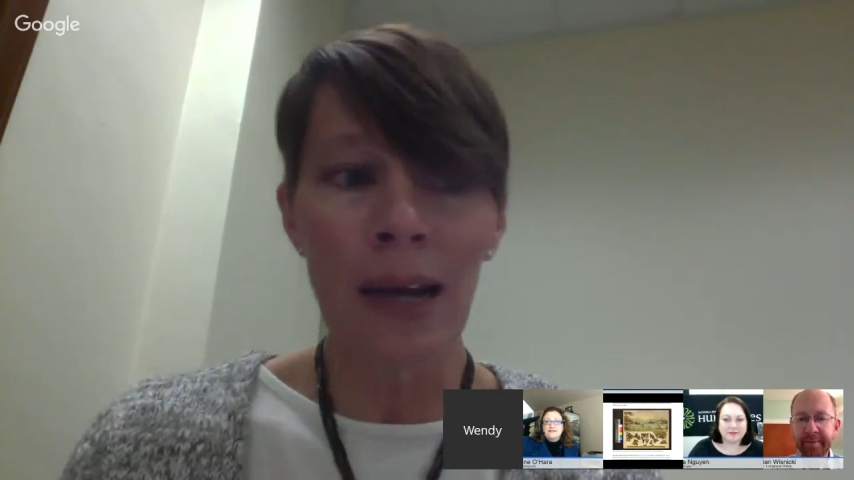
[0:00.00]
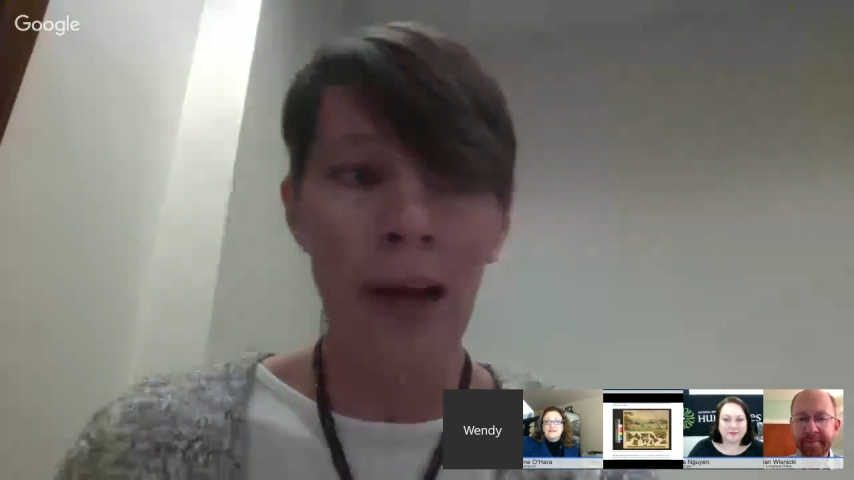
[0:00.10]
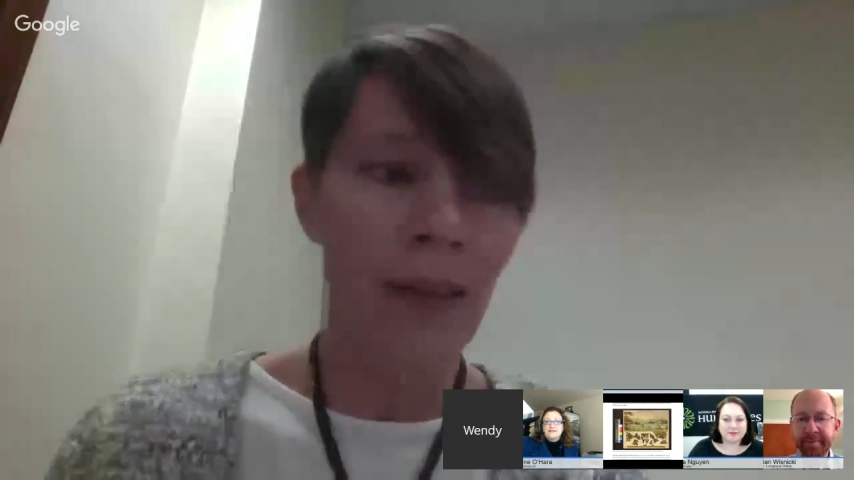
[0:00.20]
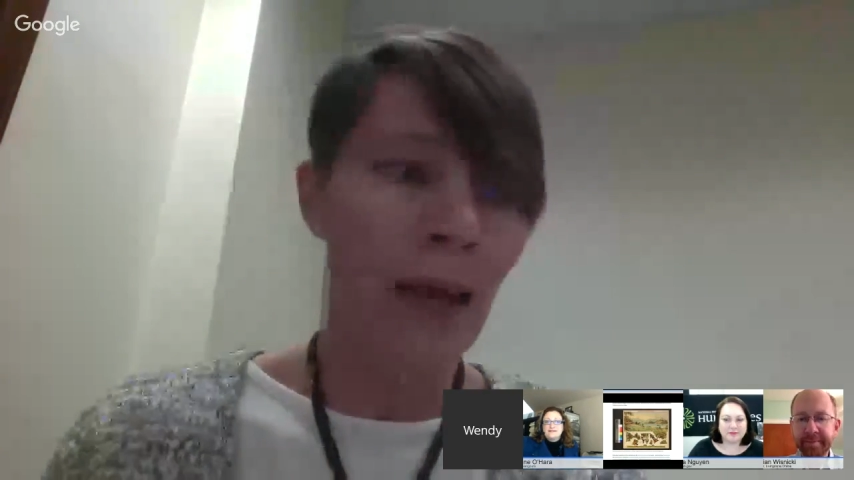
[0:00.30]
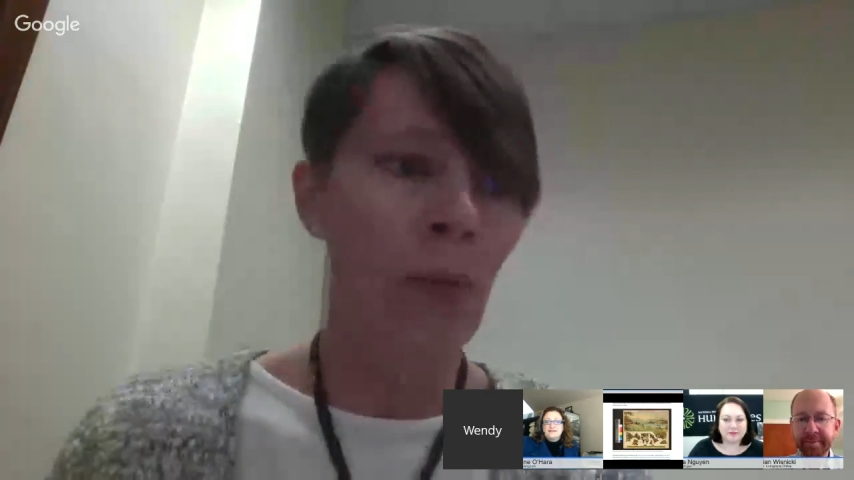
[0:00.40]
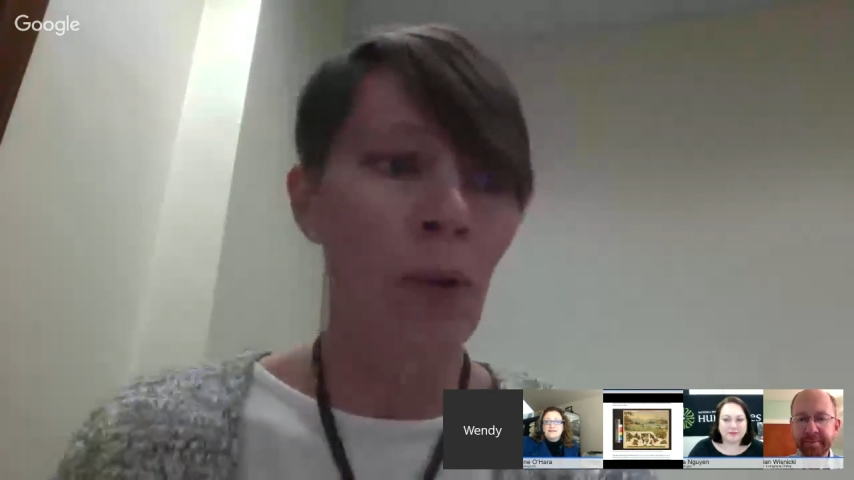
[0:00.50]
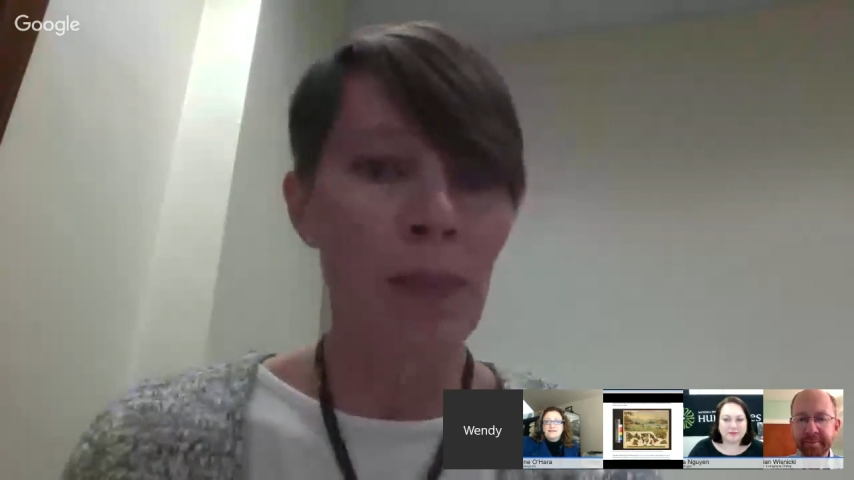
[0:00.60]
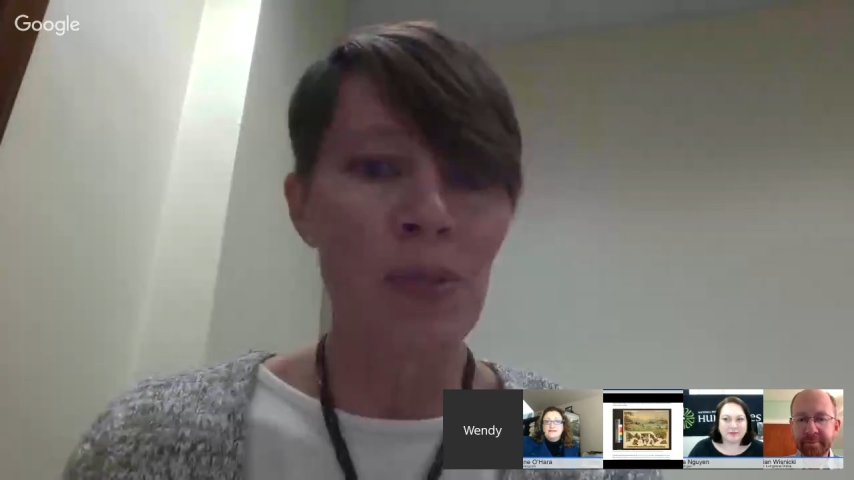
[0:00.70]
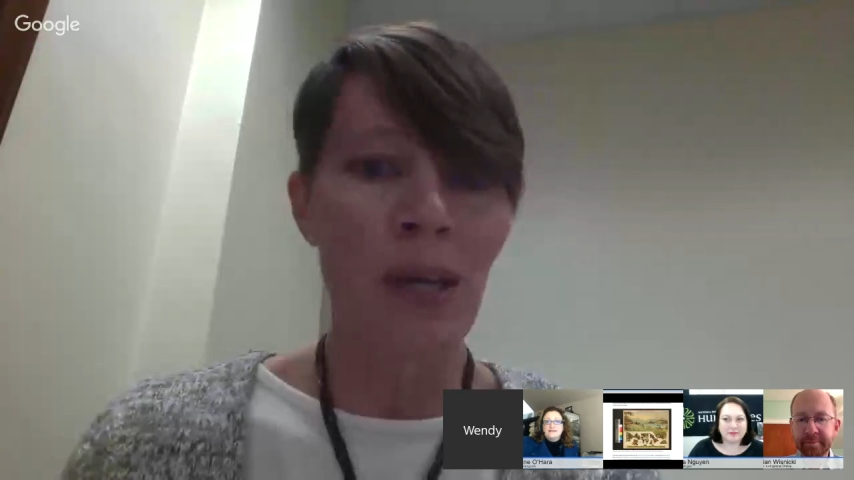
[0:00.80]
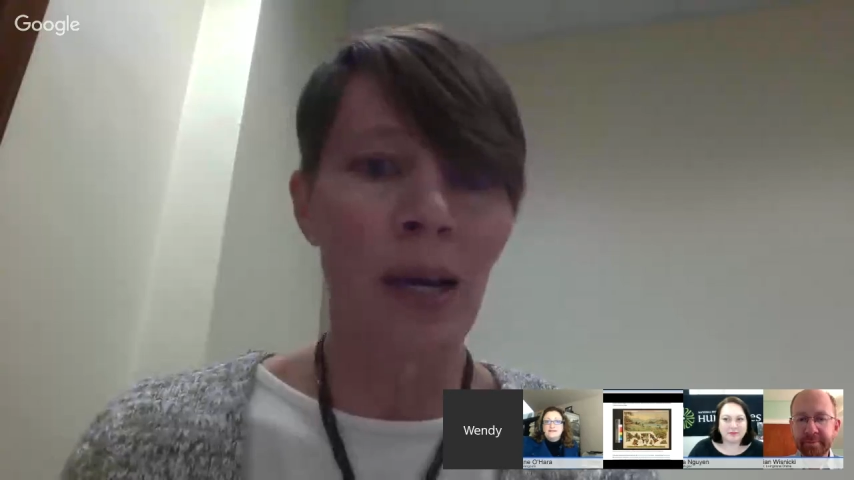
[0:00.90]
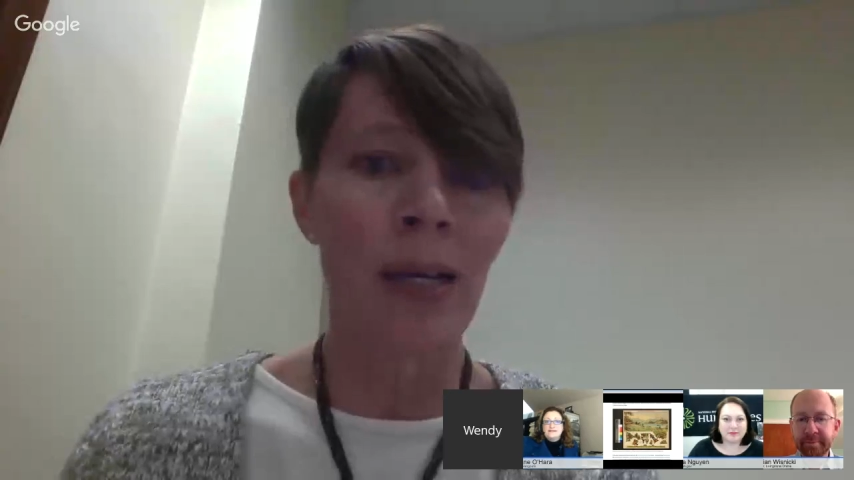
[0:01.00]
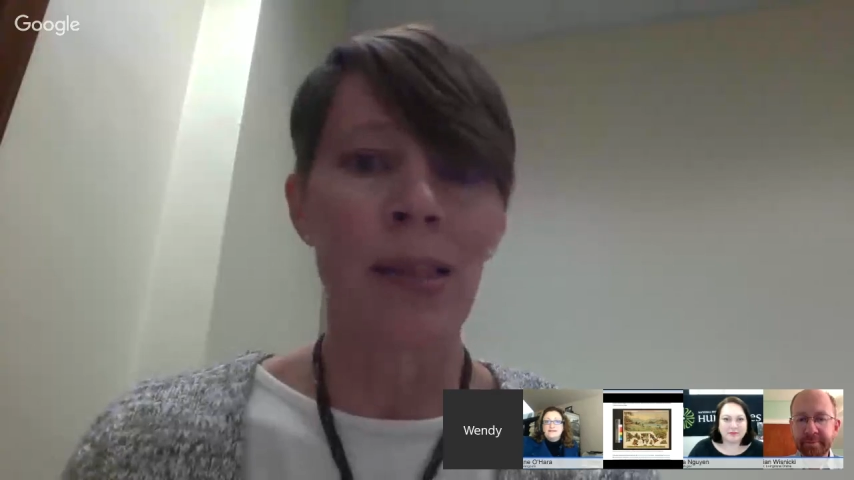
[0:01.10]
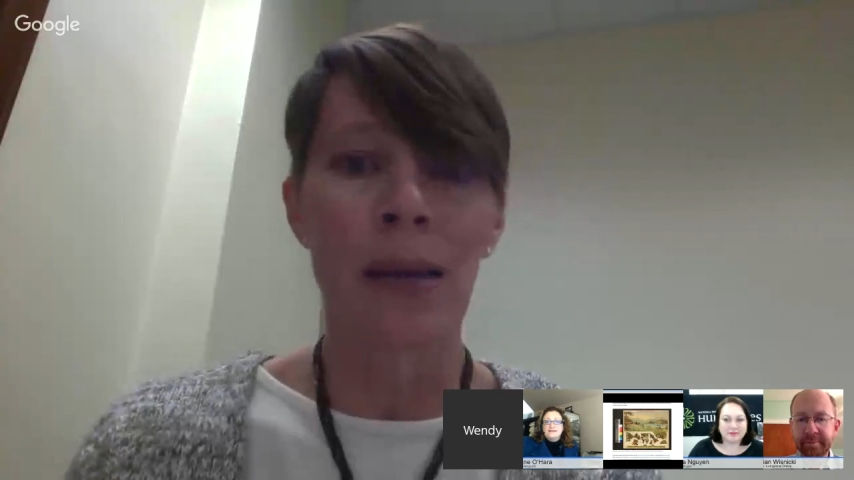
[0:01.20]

and out of that website,